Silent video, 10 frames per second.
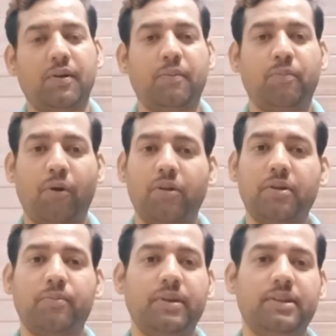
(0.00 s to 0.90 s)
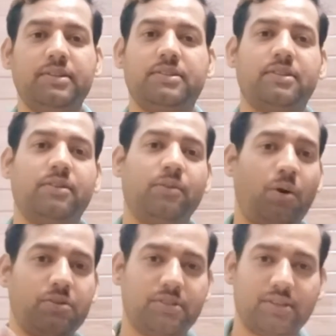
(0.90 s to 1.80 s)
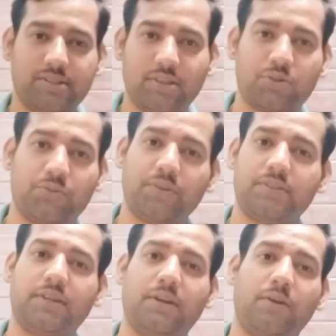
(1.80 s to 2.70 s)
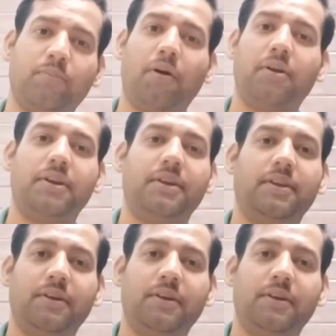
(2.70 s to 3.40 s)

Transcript: Body means not just this physical body,